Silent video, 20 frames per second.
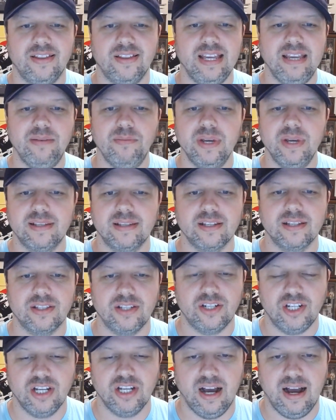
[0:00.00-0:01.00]
he misses
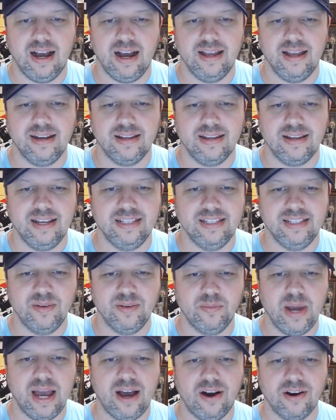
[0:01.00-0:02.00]
the shot, and
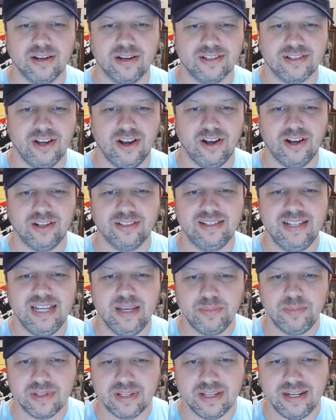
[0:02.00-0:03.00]
then Pau Gasol
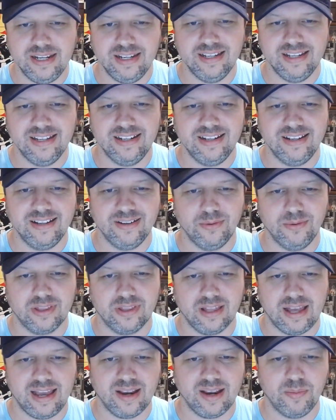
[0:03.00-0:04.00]
tips it in
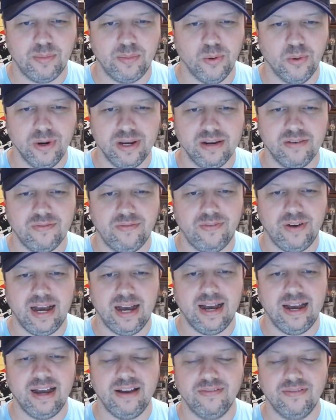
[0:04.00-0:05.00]
with like
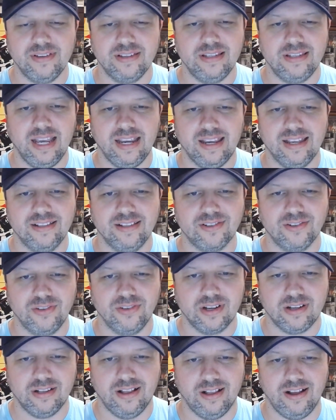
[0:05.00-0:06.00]
.5 seconds on
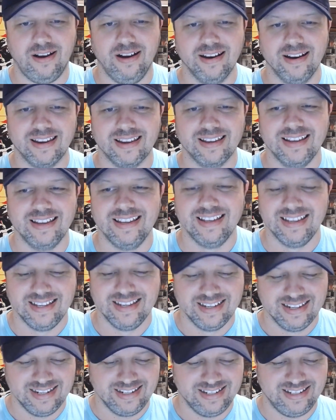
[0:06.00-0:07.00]
the clock
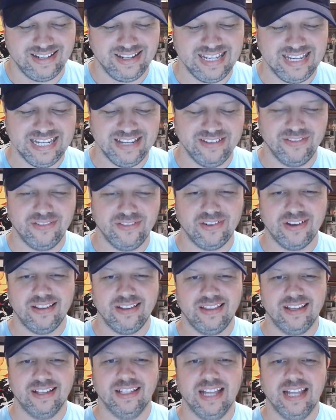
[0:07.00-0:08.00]
to give
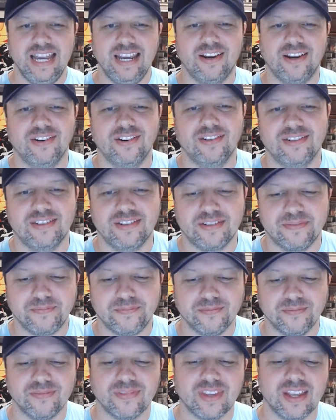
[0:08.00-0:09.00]
the Lakers
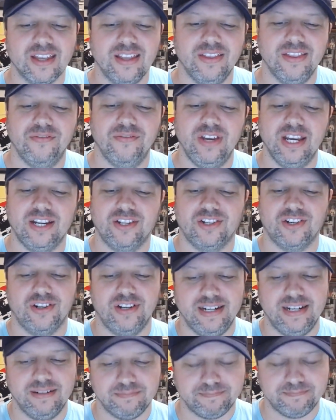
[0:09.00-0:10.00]
the
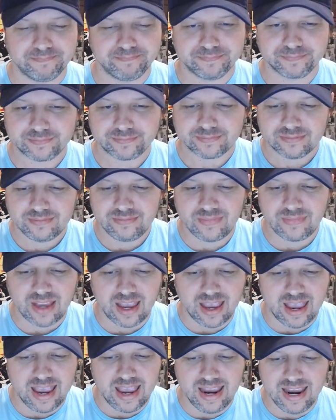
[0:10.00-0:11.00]
victory.
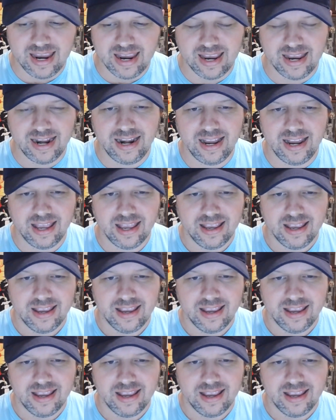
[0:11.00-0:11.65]
And